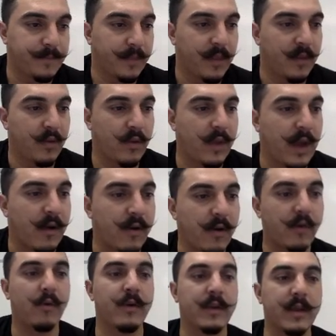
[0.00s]
So the outer
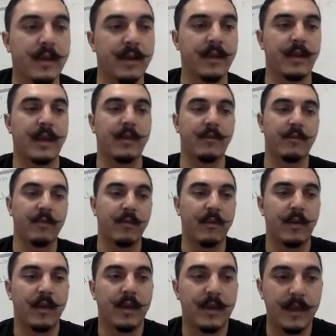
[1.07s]
cortex has
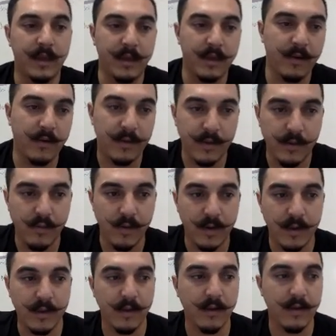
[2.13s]
T cells,
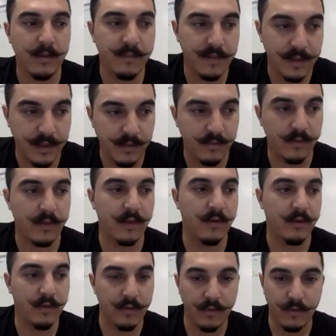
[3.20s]
dendritic cells, epithelial
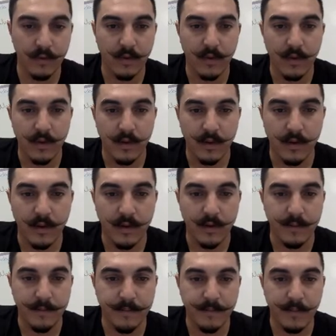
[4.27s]
cells.
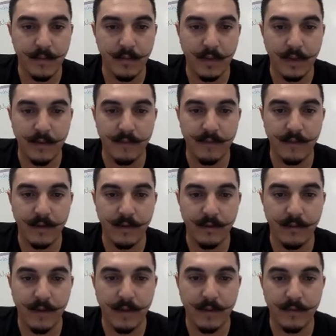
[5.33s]
So kind of all
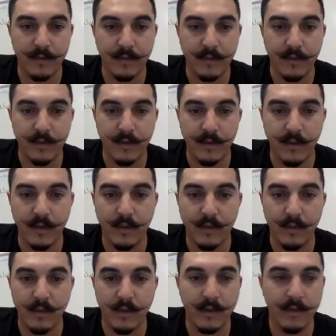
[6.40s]
around this
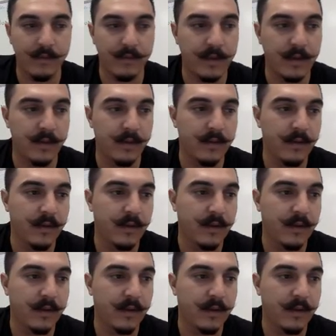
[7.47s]
cortex over here.